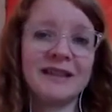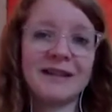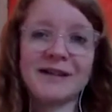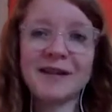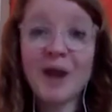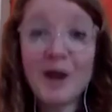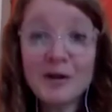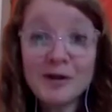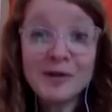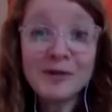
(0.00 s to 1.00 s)
they'll say, oh,
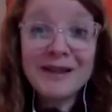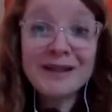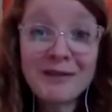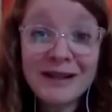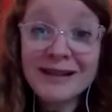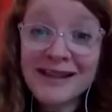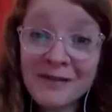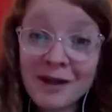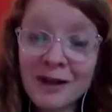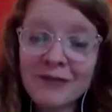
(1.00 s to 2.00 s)
Susan, that's great, let's
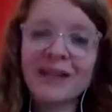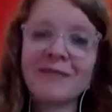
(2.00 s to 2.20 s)
have a coffee.